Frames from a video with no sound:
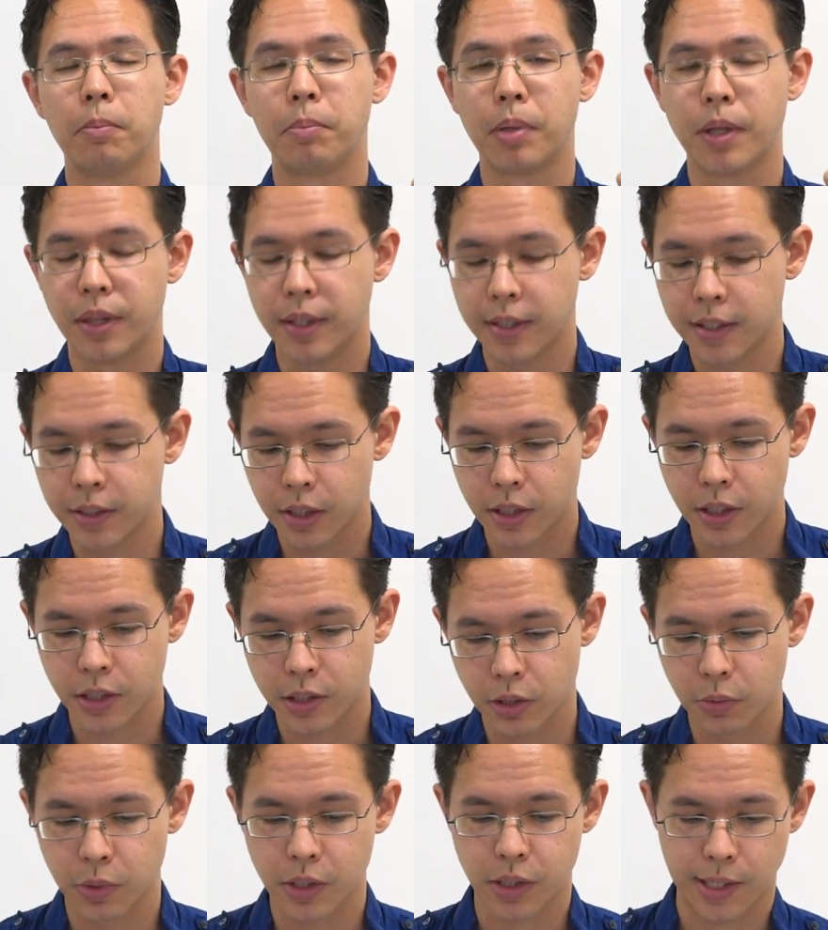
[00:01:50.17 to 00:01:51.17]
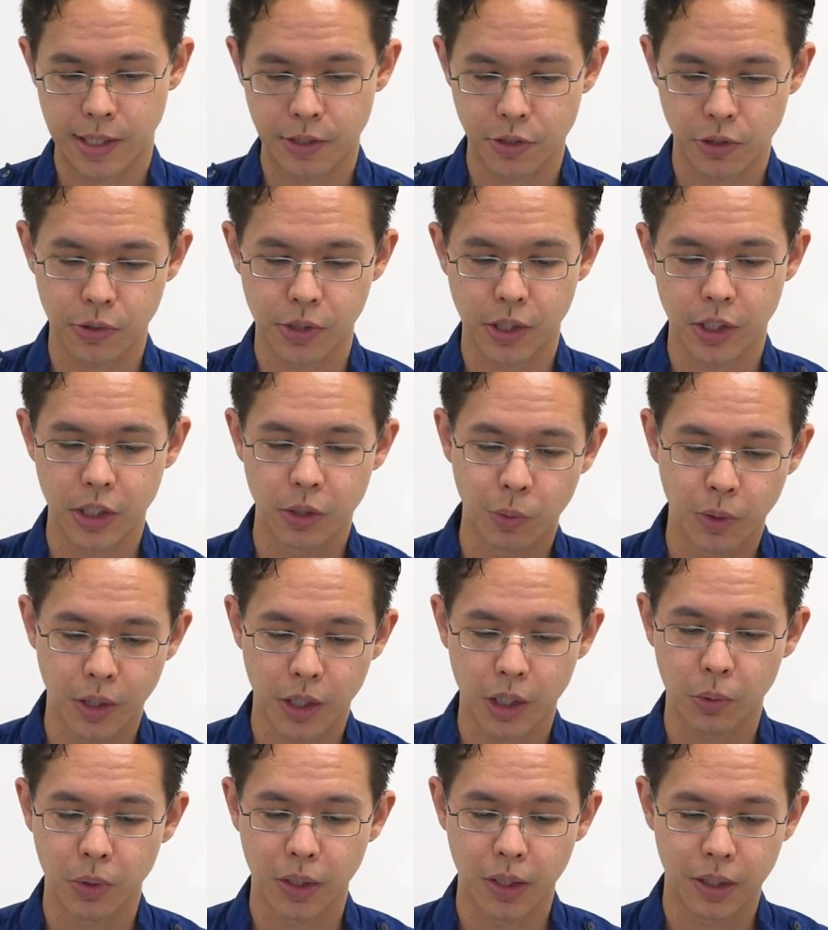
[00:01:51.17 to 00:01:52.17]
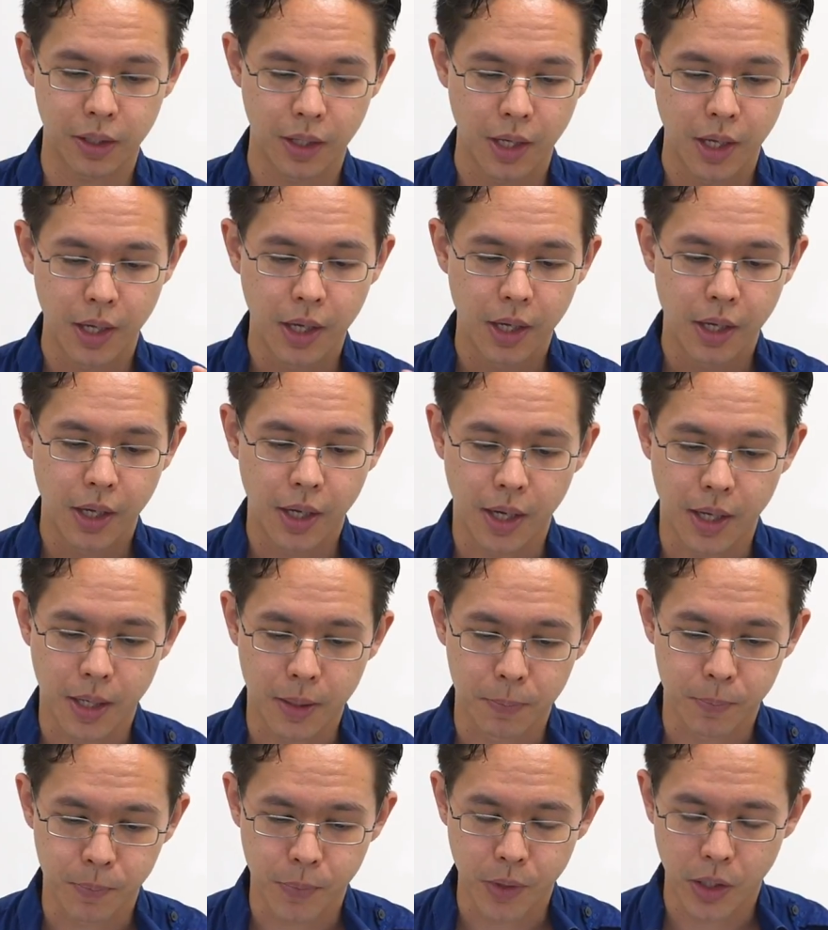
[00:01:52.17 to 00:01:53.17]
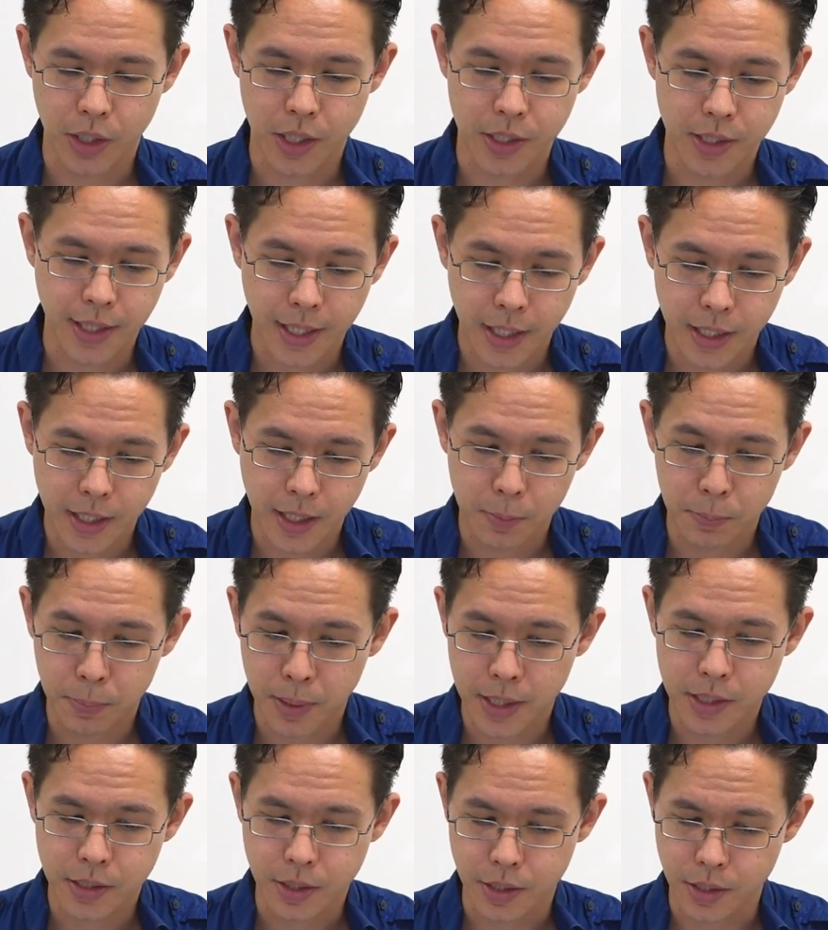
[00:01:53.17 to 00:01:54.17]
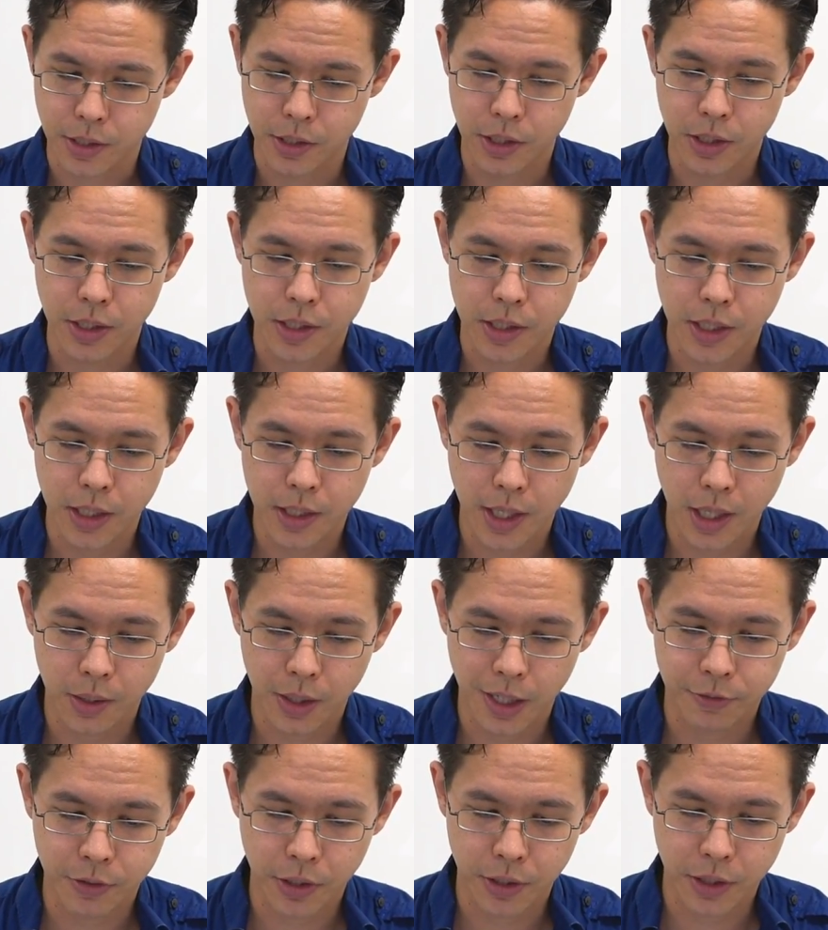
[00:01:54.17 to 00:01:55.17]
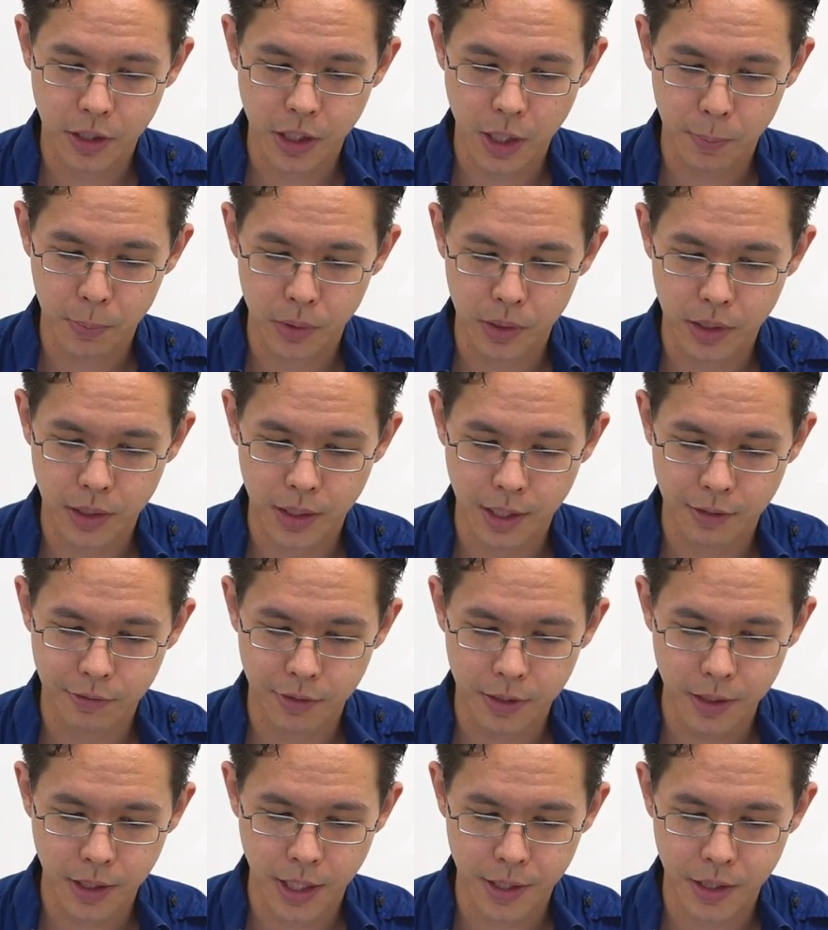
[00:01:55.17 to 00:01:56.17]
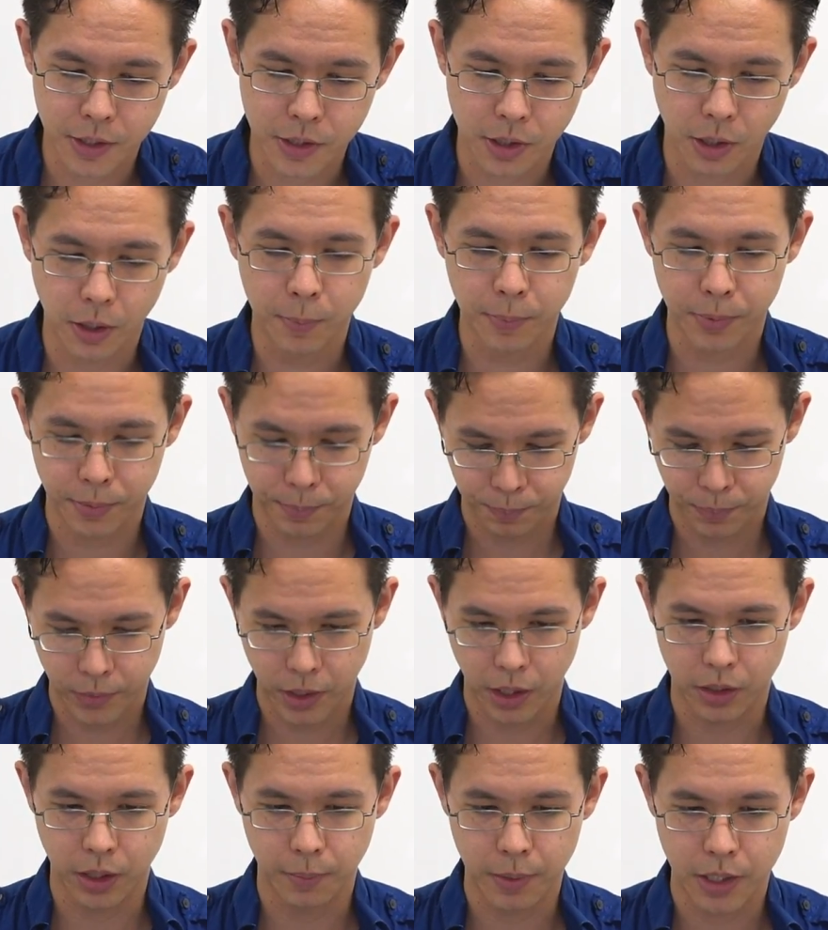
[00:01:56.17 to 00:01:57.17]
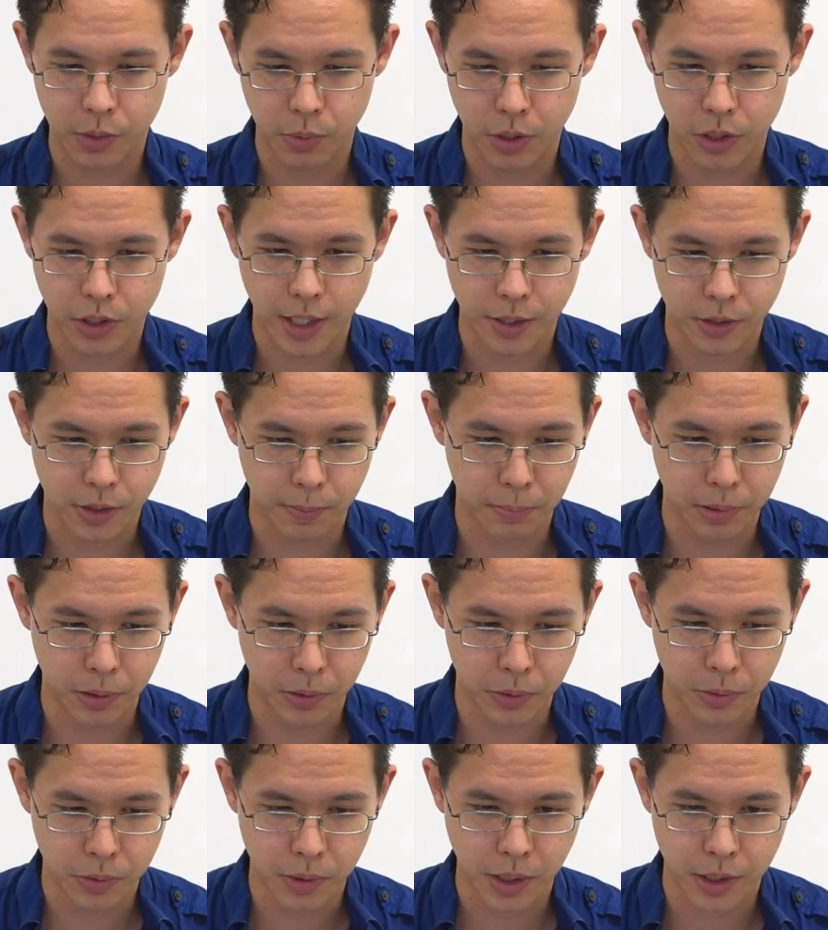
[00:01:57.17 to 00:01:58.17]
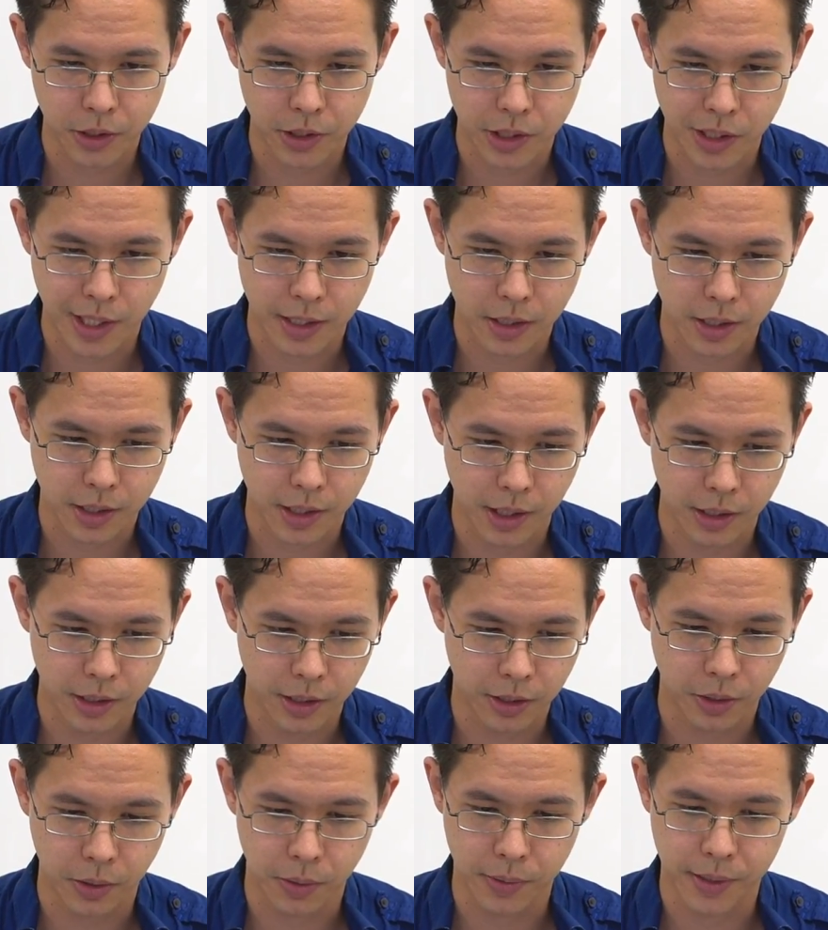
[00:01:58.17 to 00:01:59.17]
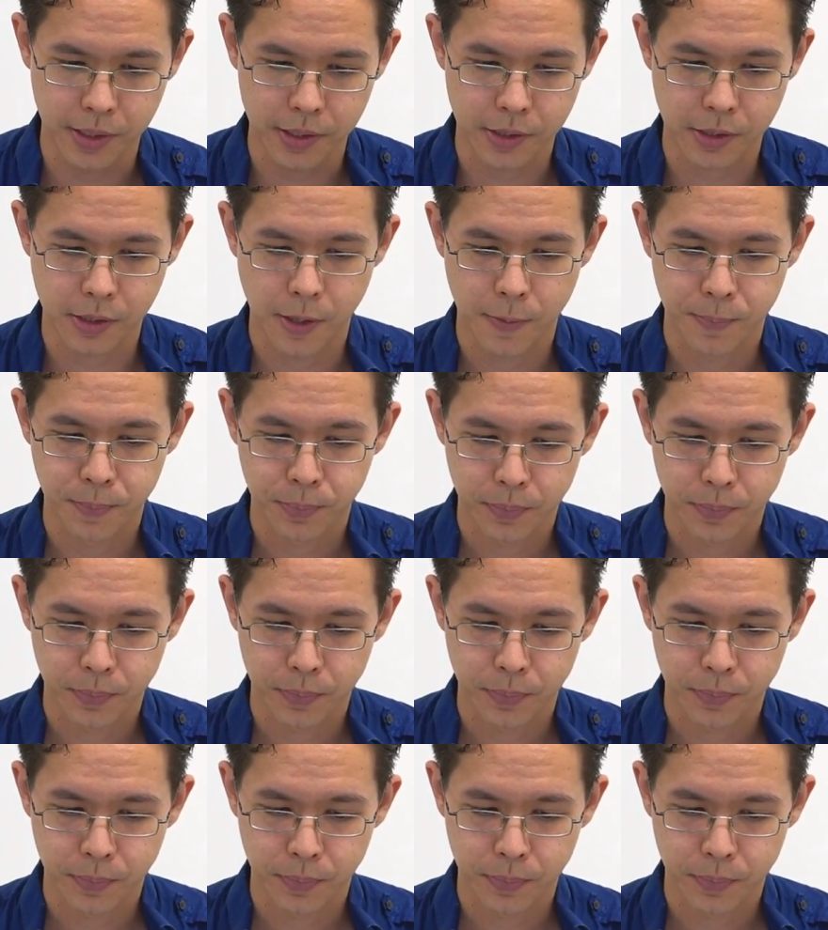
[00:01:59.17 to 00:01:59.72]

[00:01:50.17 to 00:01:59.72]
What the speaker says: But these are the two essentials that you work with on a day-to-day basis. You can see that I've got the number 11 at the top. Let me switch that to blue. I just like to color code this.